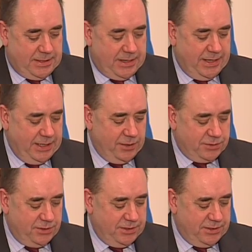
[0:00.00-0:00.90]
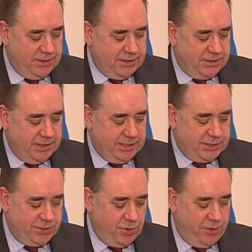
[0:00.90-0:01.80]
And then it goes on to this
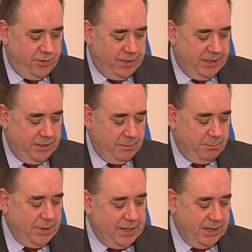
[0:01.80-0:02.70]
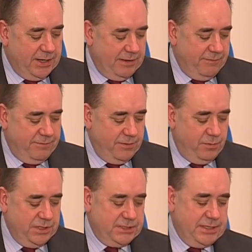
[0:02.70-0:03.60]
extraordinary paragraph
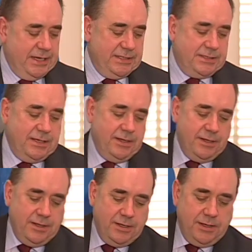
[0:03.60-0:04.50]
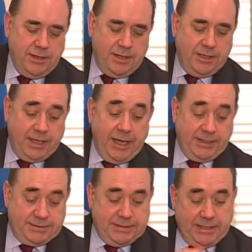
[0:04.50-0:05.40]
which says,
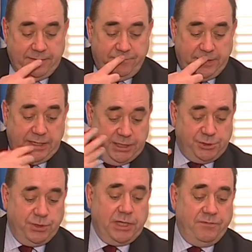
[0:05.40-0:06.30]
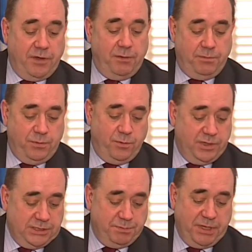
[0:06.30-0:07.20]
"Yet if he should give up what
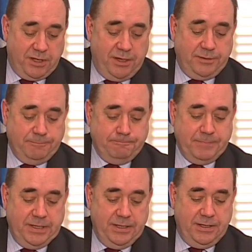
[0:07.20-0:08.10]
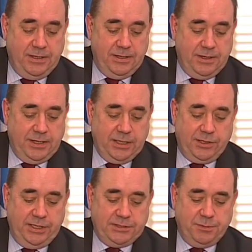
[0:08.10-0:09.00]
is begun, and
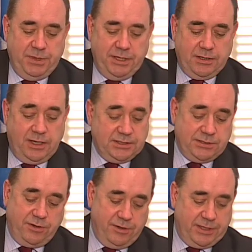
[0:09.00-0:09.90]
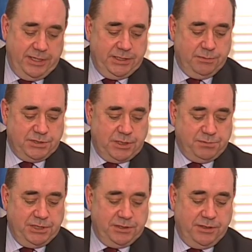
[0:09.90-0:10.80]
agree to make us or our kingdom
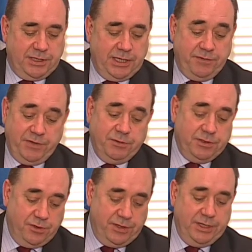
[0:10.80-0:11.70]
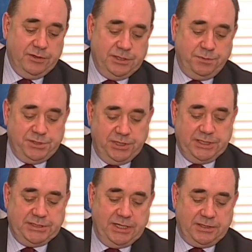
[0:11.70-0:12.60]
subject to the King of England or the English, we should
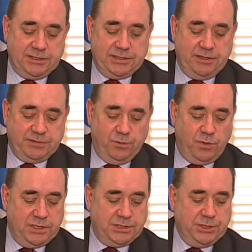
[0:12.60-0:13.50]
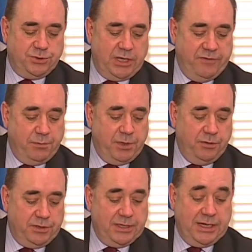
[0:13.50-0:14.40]
exert ourselves at once to drive him
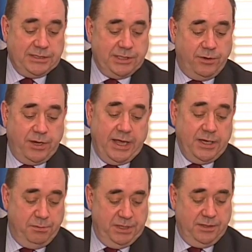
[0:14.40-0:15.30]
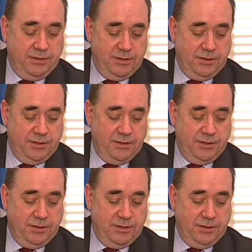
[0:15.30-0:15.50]
out as our enemy